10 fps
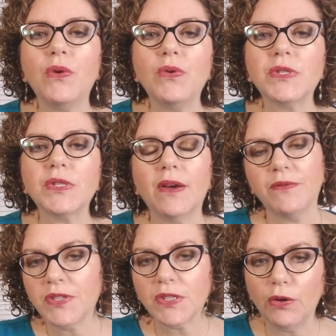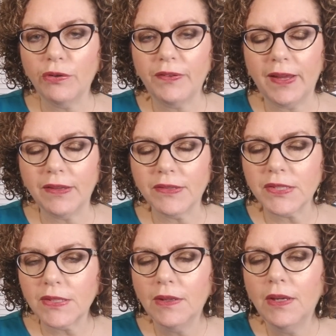use of
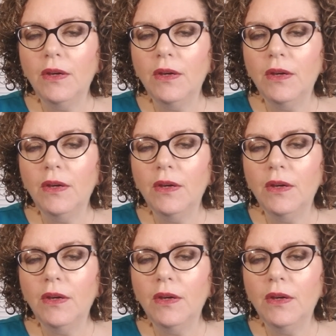sulfates,